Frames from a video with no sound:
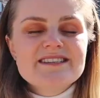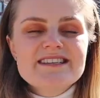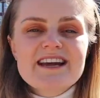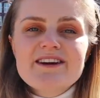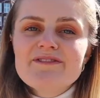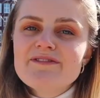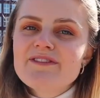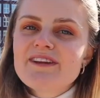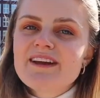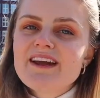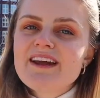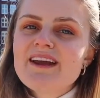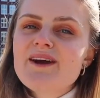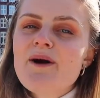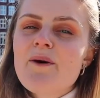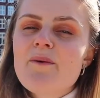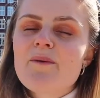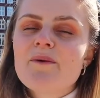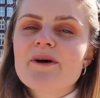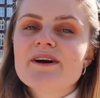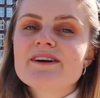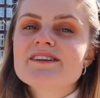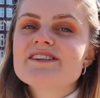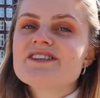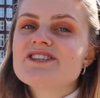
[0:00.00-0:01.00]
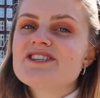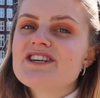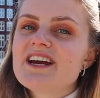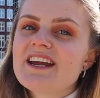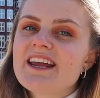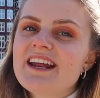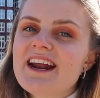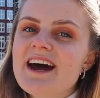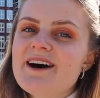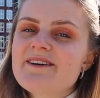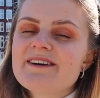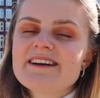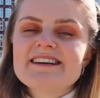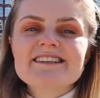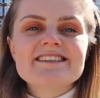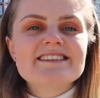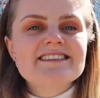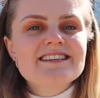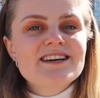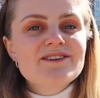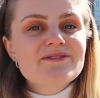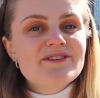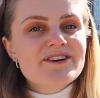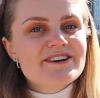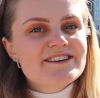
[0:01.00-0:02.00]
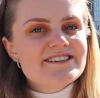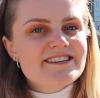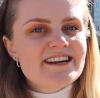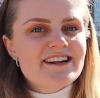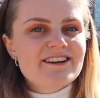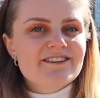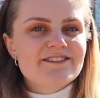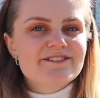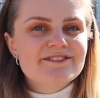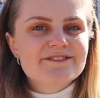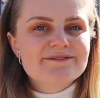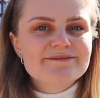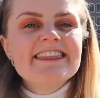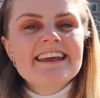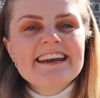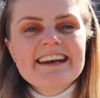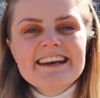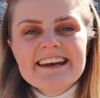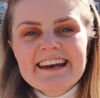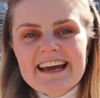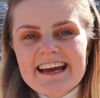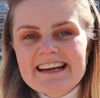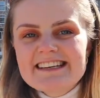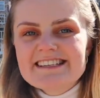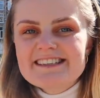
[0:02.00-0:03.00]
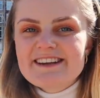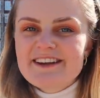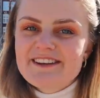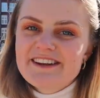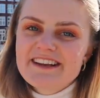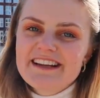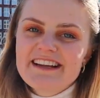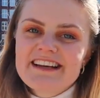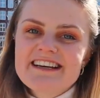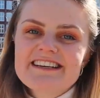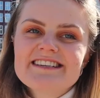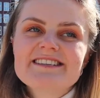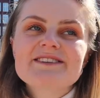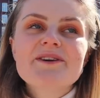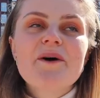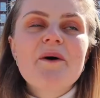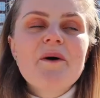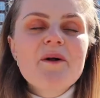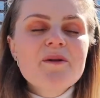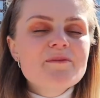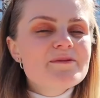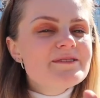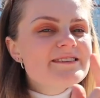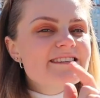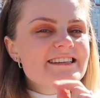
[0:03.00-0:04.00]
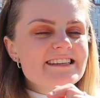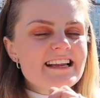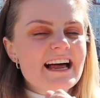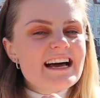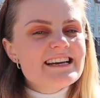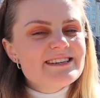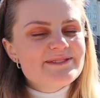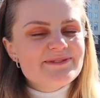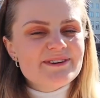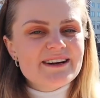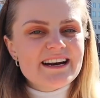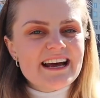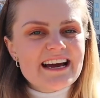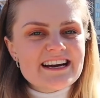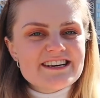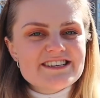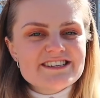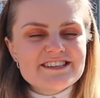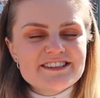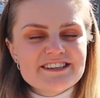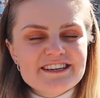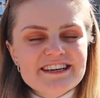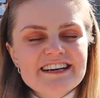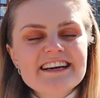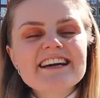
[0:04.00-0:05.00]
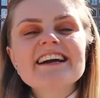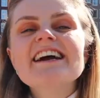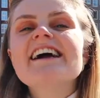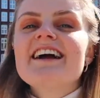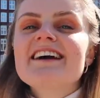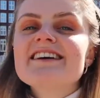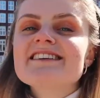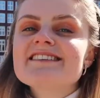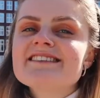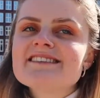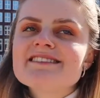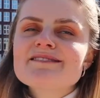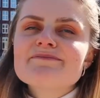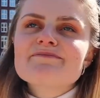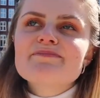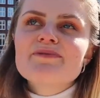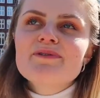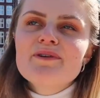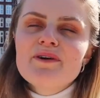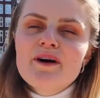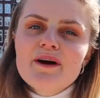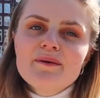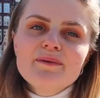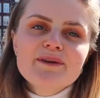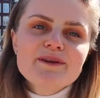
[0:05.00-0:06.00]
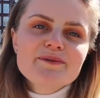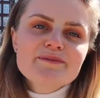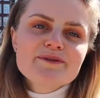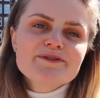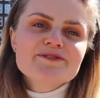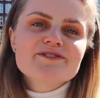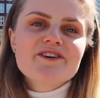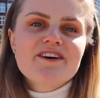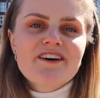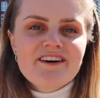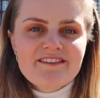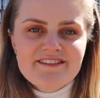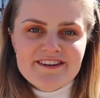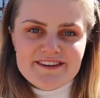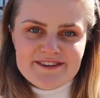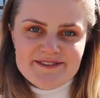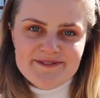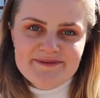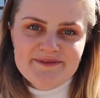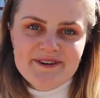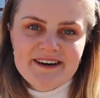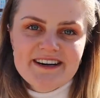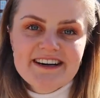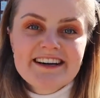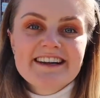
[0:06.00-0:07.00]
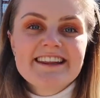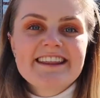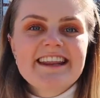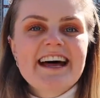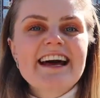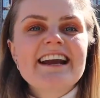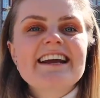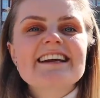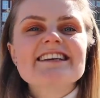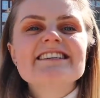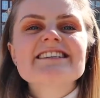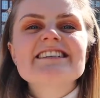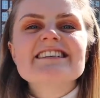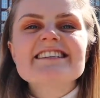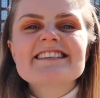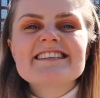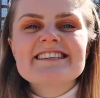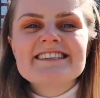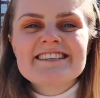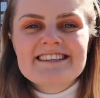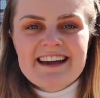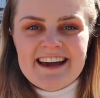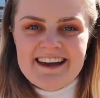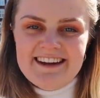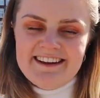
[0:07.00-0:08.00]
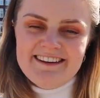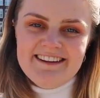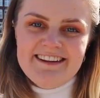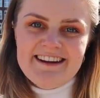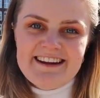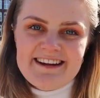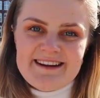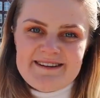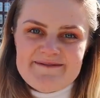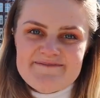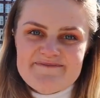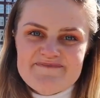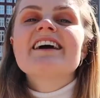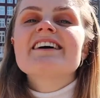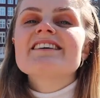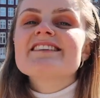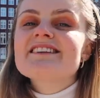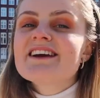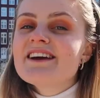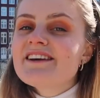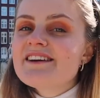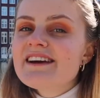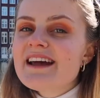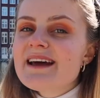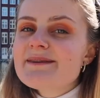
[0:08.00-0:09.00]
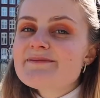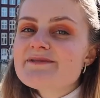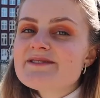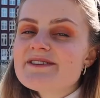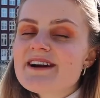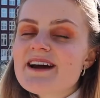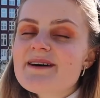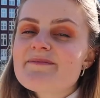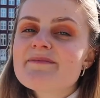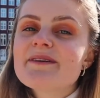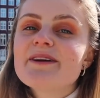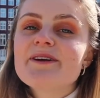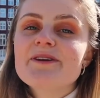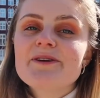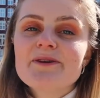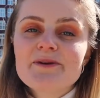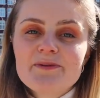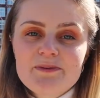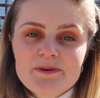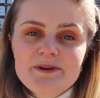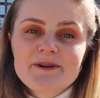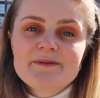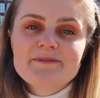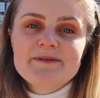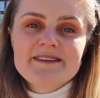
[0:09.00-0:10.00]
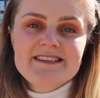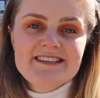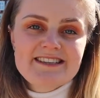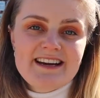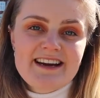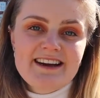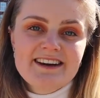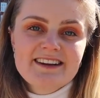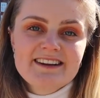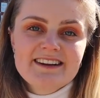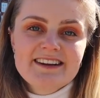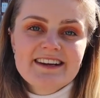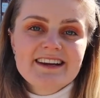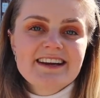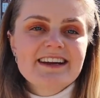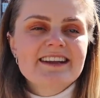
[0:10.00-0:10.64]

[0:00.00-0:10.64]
definitely worth checking out and see it for yourself. The next on the list, almost the last one actually, is probably the most obvious one, and that is cycling. Because here in Amsterdam, you will be cycling,